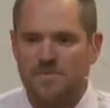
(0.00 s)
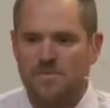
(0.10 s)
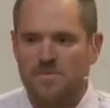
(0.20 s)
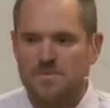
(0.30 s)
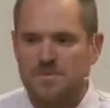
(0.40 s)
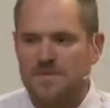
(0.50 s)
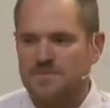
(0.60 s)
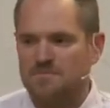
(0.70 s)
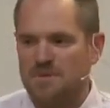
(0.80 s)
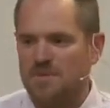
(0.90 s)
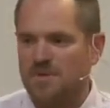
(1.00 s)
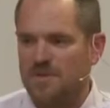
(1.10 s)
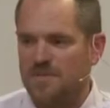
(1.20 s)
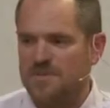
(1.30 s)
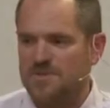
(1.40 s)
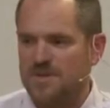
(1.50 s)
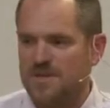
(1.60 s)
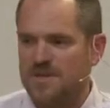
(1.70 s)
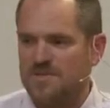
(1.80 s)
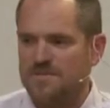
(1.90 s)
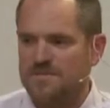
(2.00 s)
Do you have some biblical imagery of